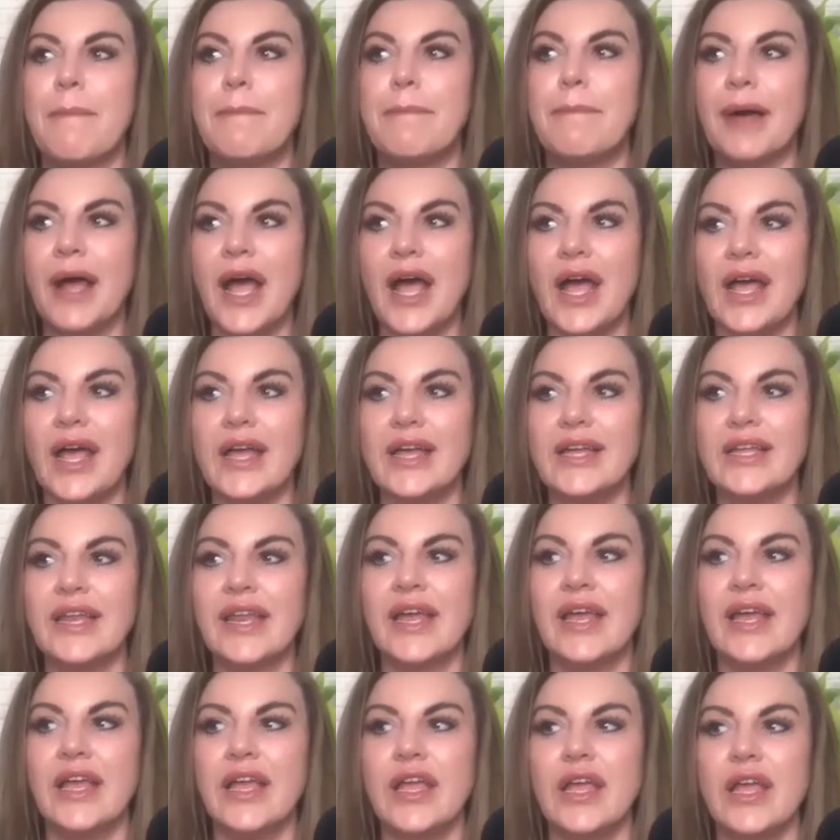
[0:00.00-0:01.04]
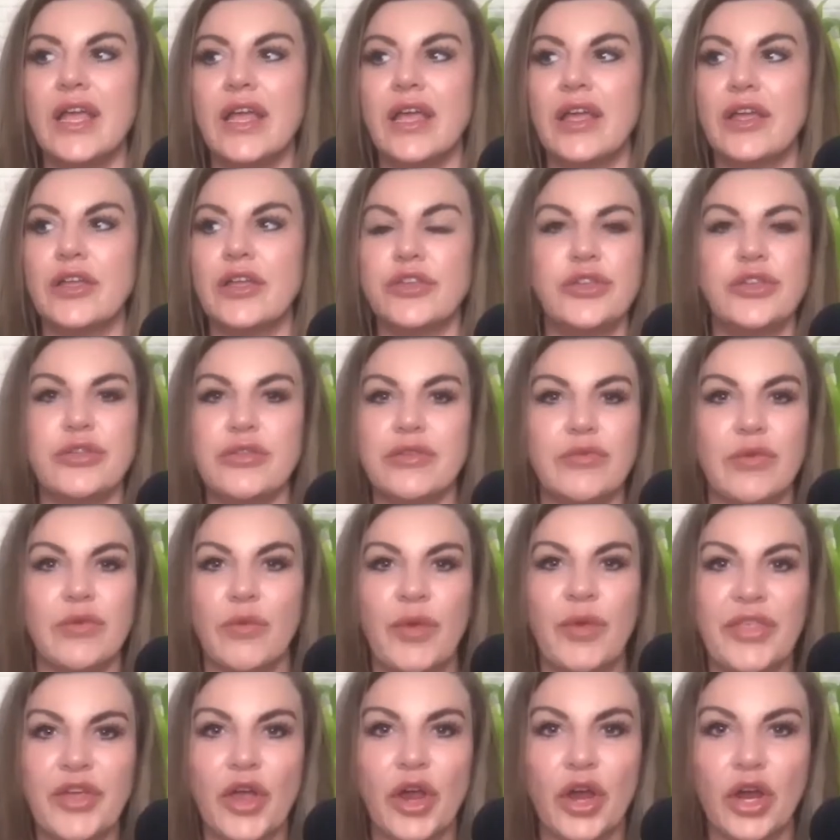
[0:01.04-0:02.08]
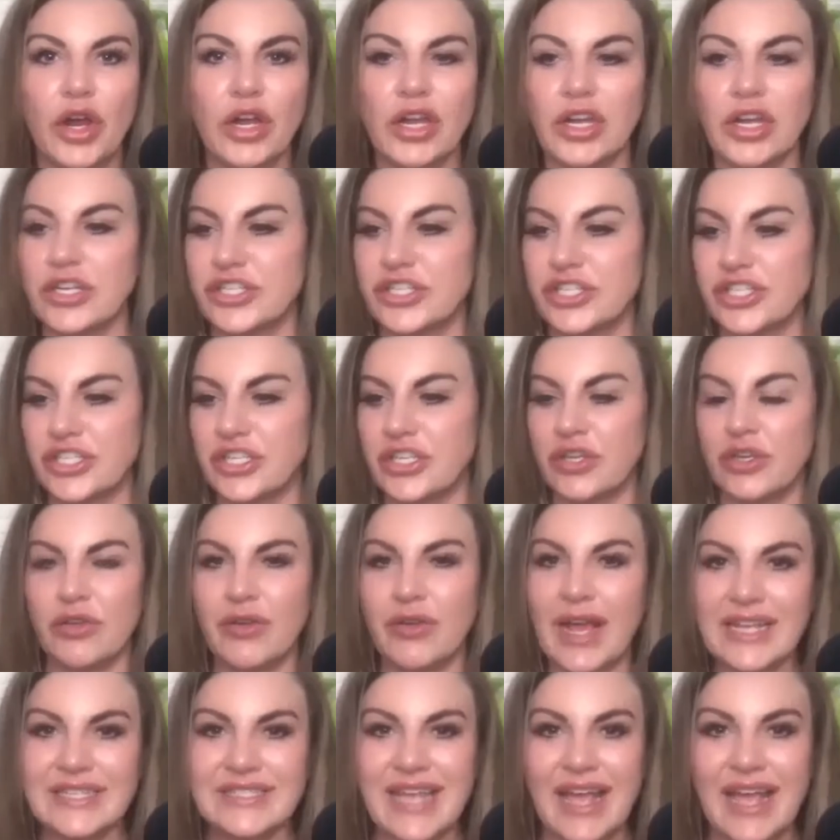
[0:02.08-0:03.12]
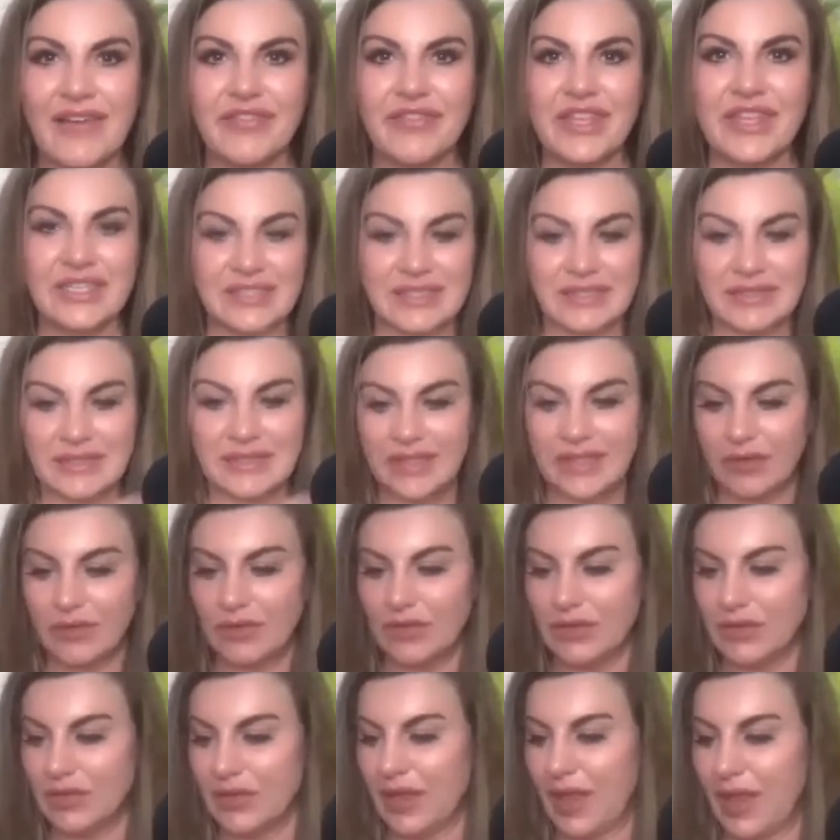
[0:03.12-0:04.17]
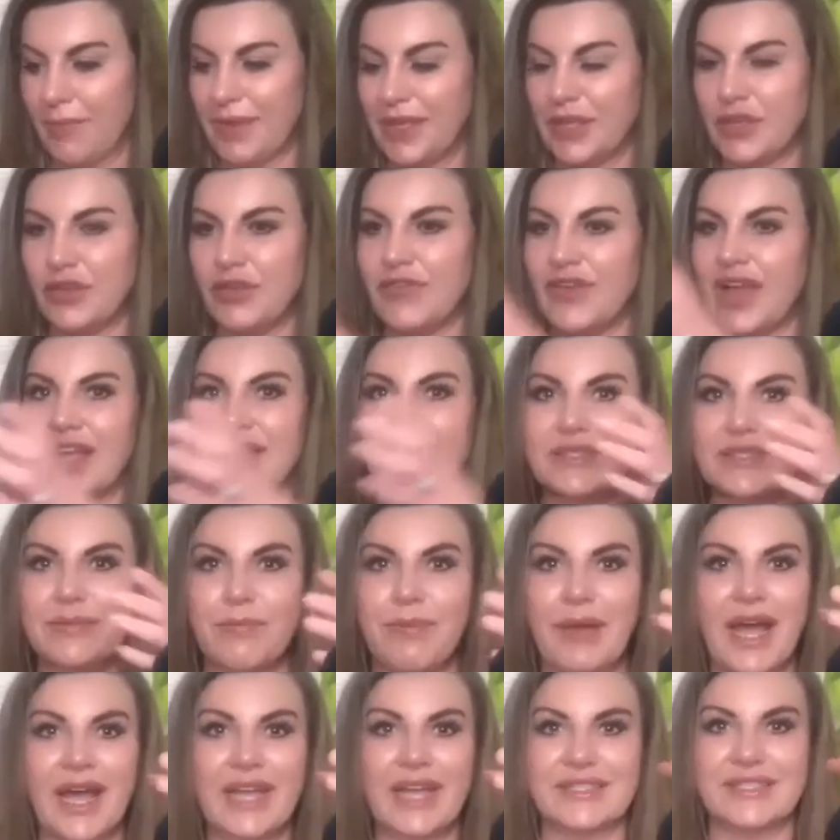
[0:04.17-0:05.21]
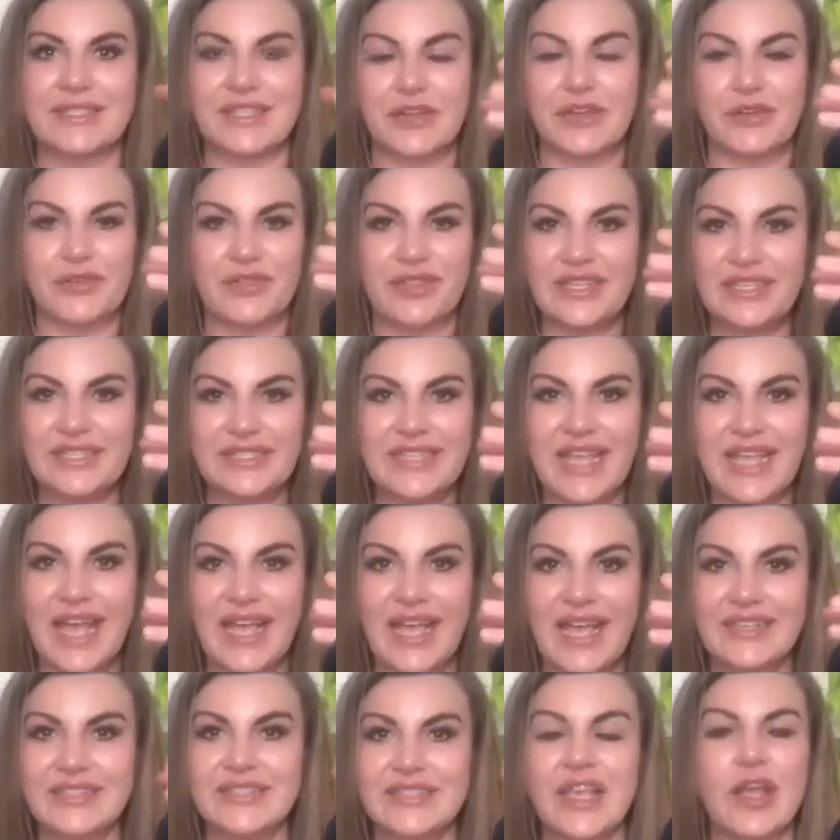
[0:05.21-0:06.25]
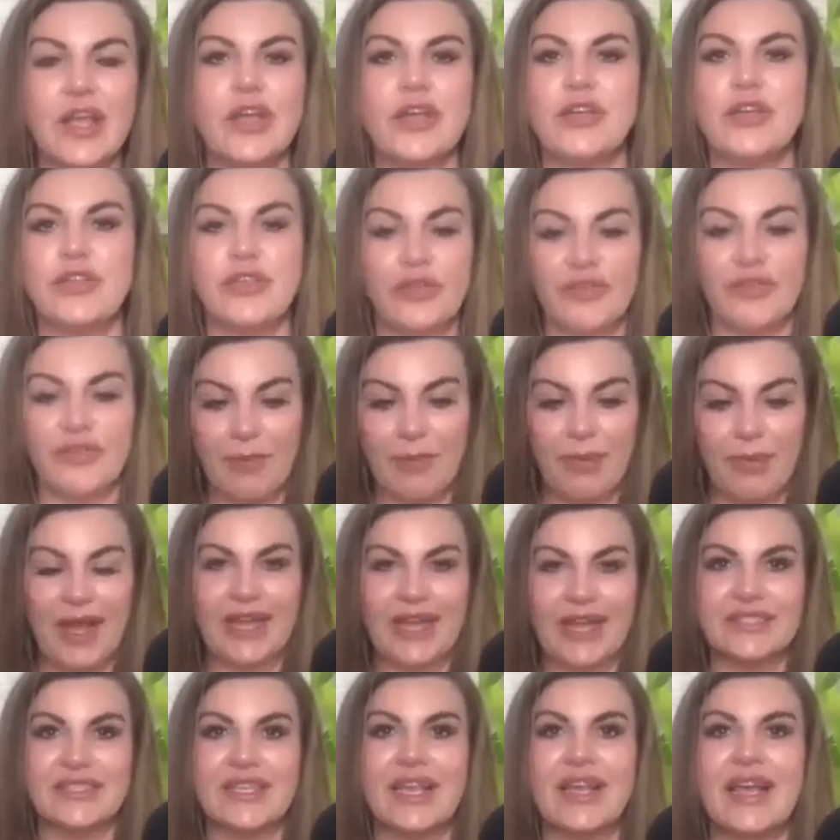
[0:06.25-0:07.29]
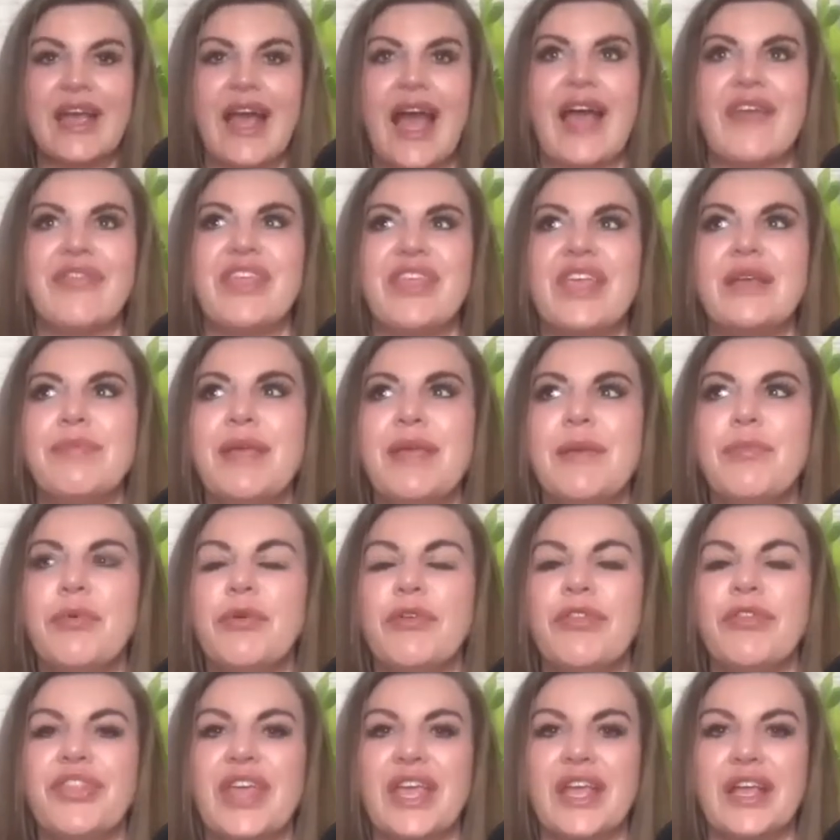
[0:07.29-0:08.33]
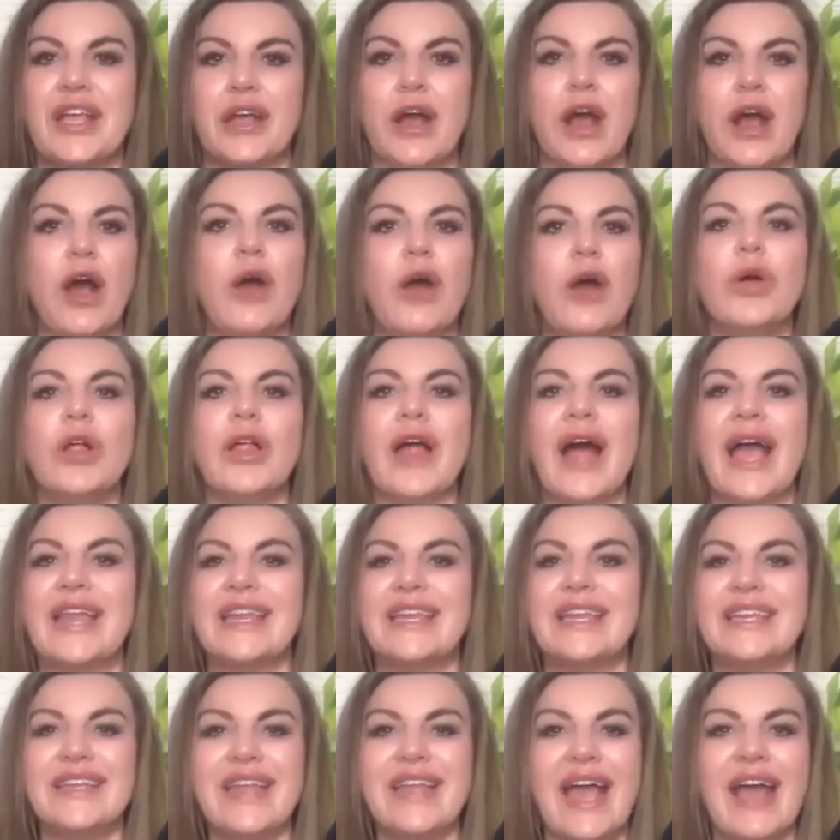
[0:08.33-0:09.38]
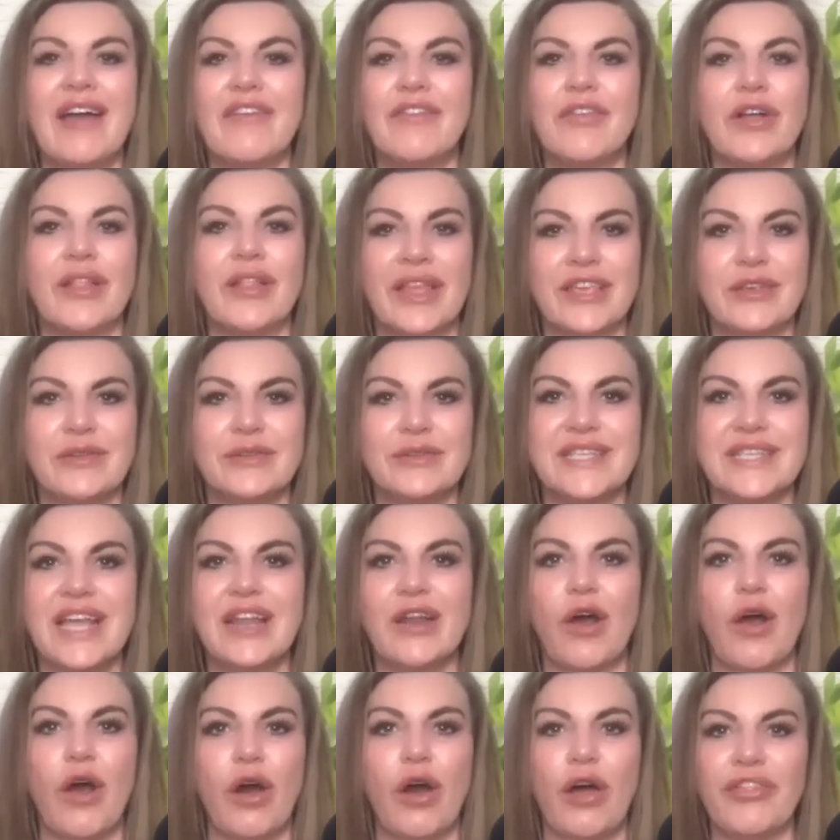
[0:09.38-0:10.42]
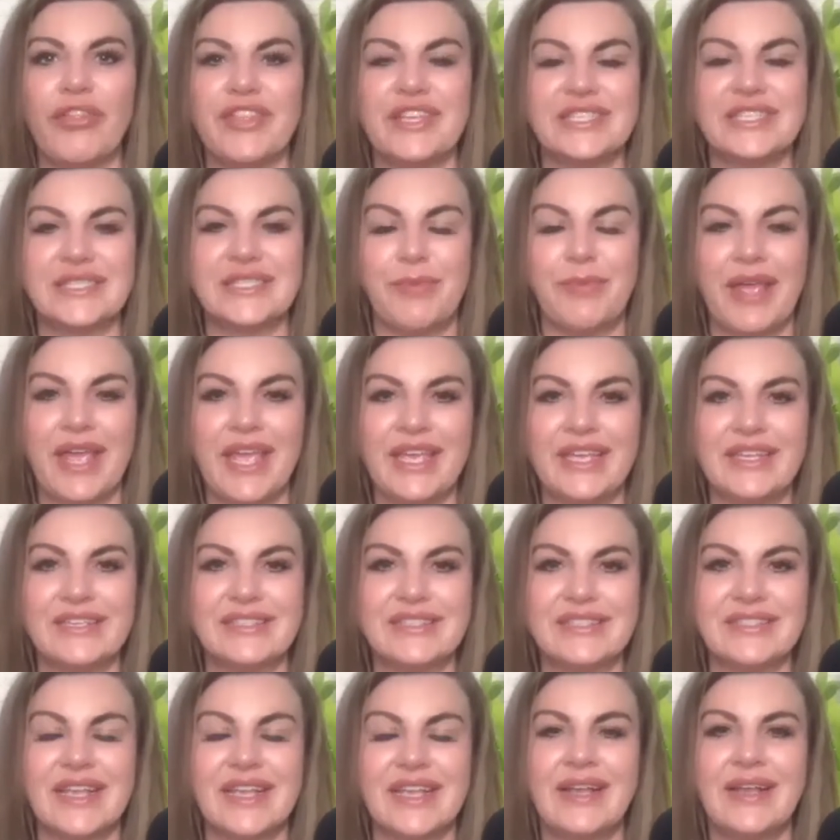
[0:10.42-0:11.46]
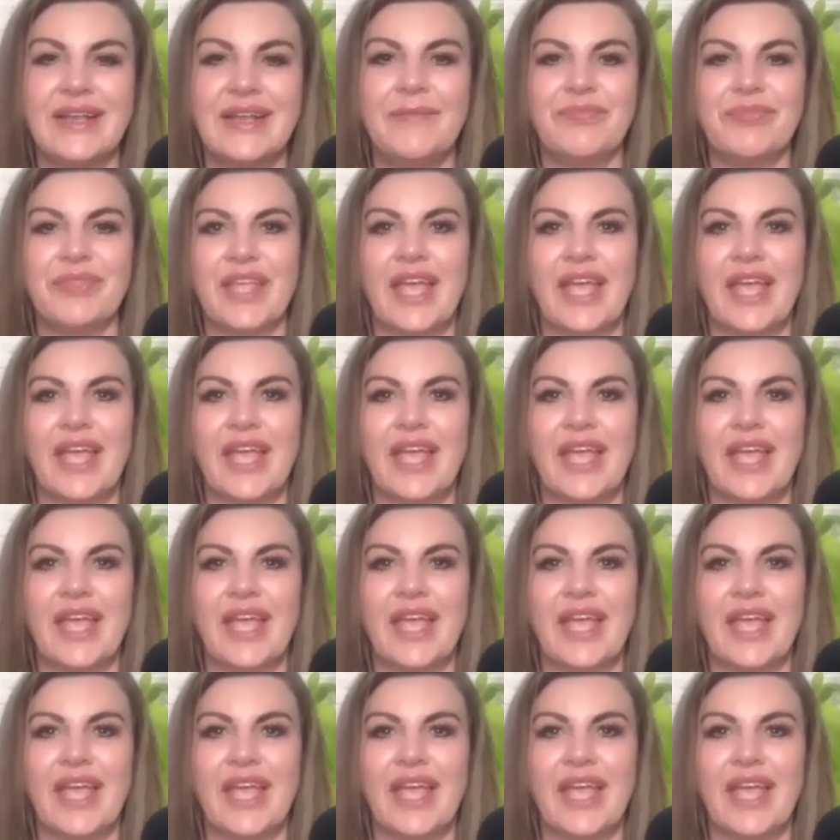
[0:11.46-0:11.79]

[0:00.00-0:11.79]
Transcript: But you, with her, you guys have these little. I mean, you got some pots that are this size. You've got pots. I think people think, oh well, I need to have, like you said, all this space. No.